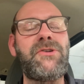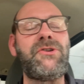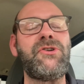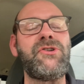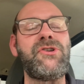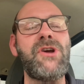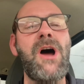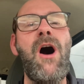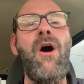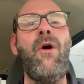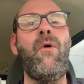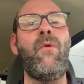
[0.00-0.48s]

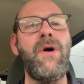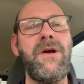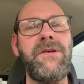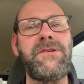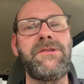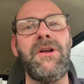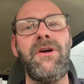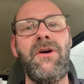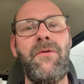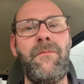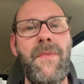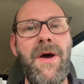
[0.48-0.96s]
always
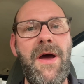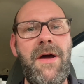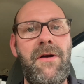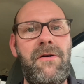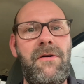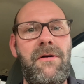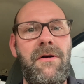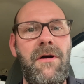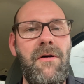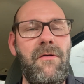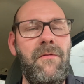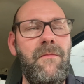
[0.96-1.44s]
look
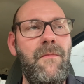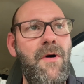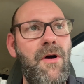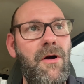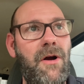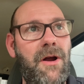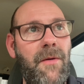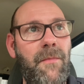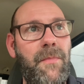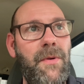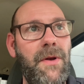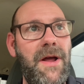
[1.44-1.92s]
better on
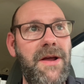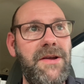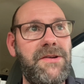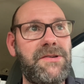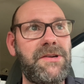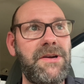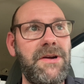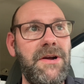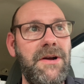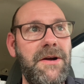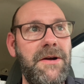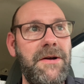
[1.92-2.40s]

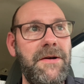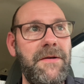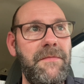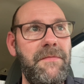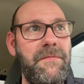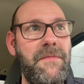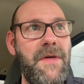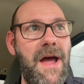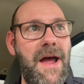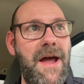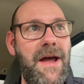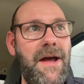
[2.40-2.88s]
Marketplace
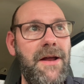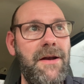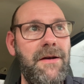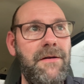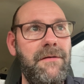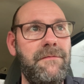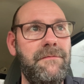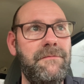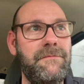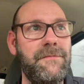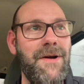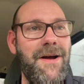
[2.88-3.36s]

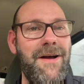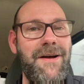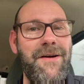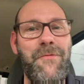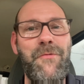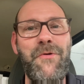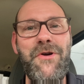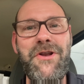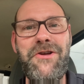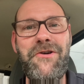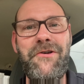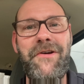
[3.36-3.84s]
than
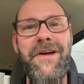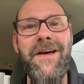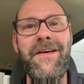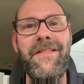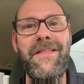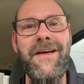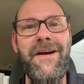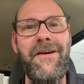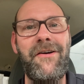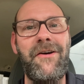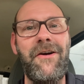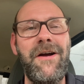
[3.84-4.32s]
when you get
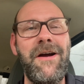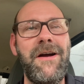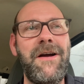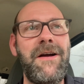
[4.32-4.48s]
there.